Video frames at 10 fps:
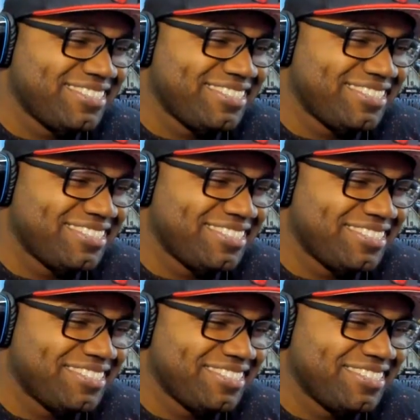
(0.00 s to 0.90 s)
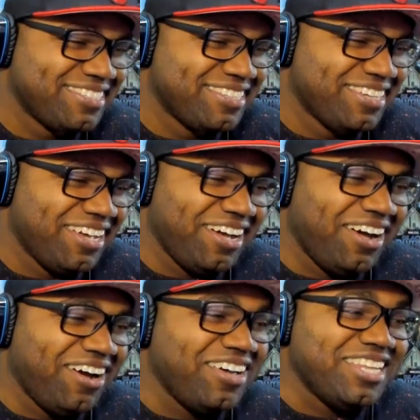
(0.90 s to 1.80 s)
It's not after you.
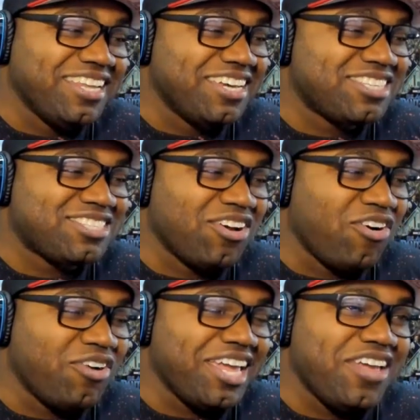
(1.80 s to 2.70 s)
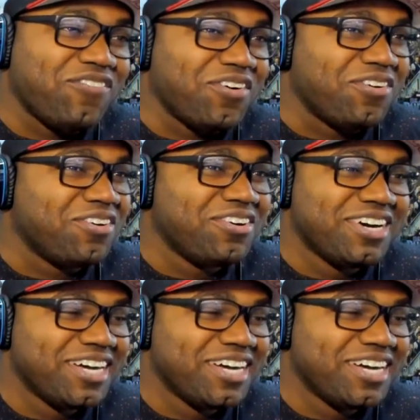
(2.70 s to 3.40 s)
Oh, he looks so evil.